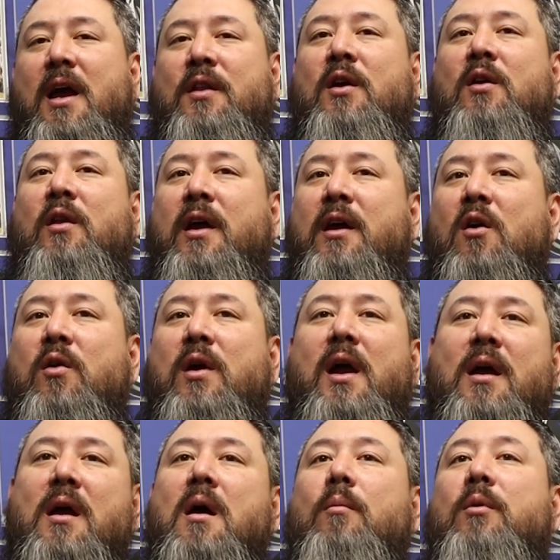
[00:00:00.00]
And they're like,
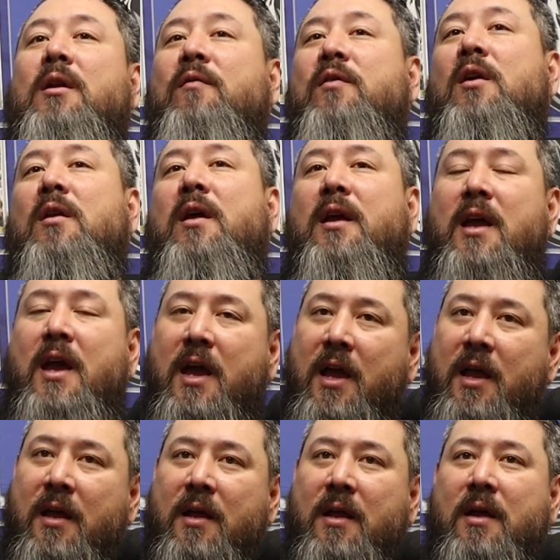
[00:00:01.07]
okay, but if they're like,
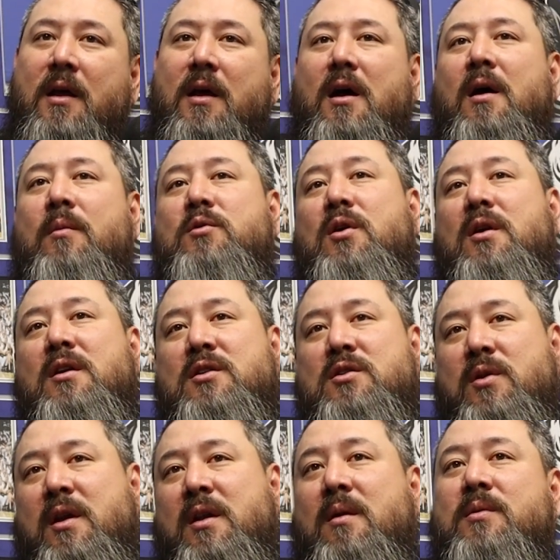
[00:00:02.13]
hey, I'm trying to
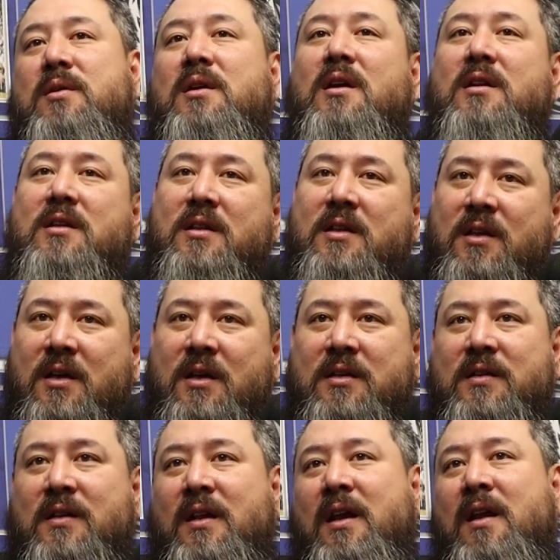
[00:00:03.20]
trade up to get to
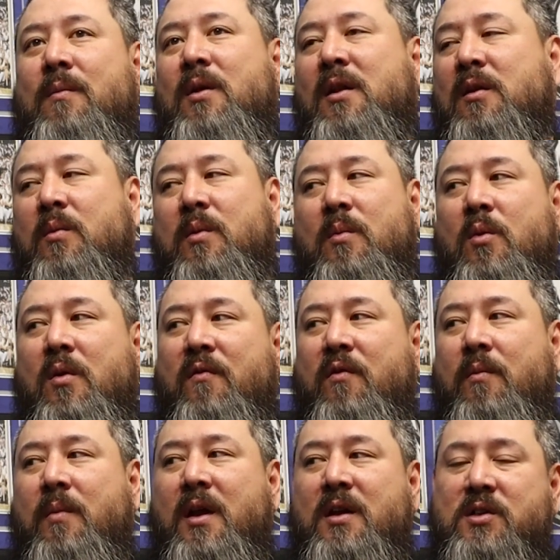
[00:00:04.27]
this, and they give me a little bit more
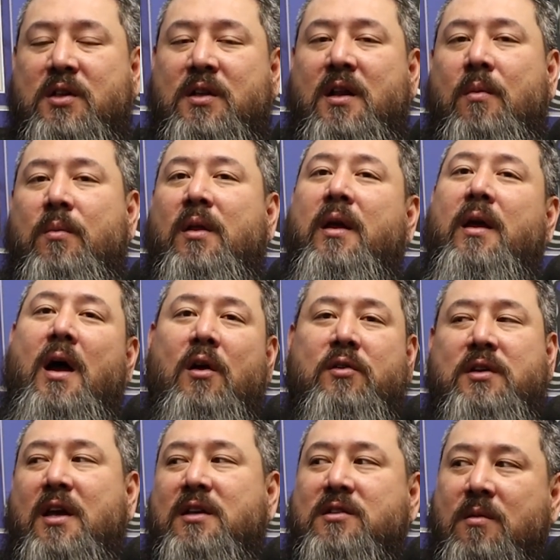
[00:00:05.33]
information, I'll be like, I'll
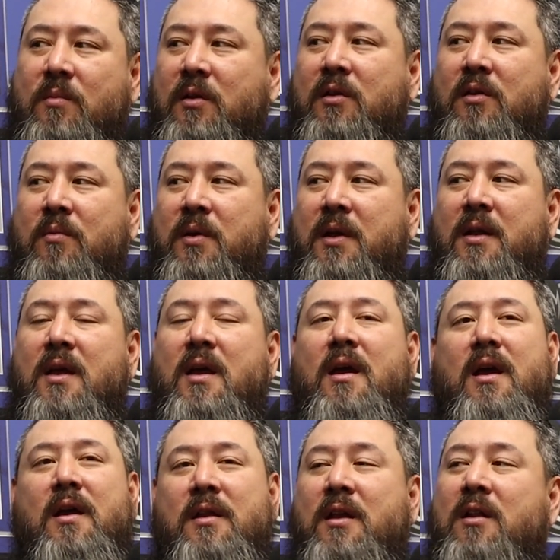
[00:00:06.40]
test them a little bit,
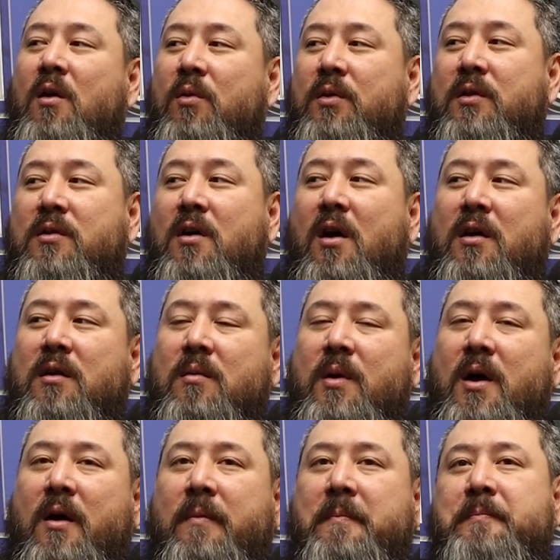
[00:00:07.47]
and they know what they're talking
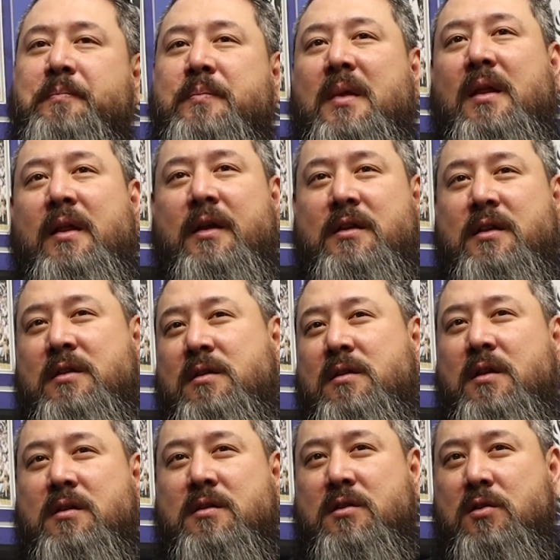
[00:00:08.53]
about. Like
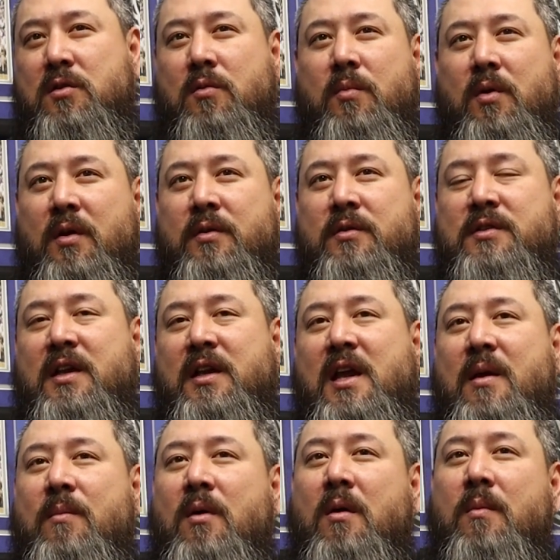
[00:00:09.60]
these 2 brothers that
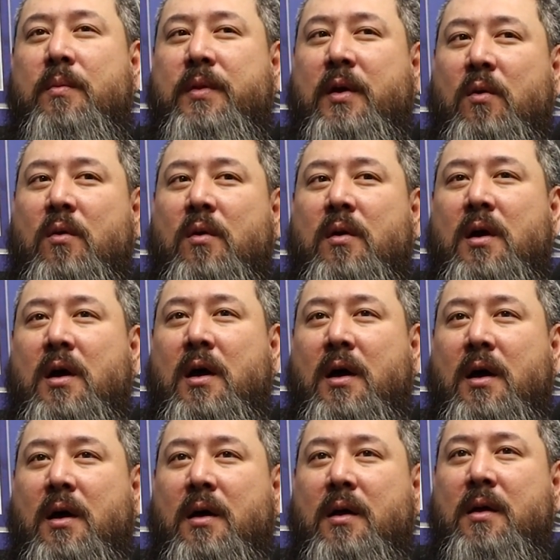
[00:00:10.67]
came up, they
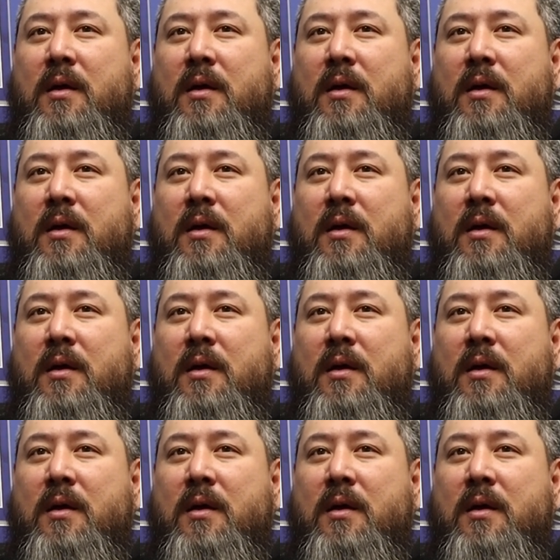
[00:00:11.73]
were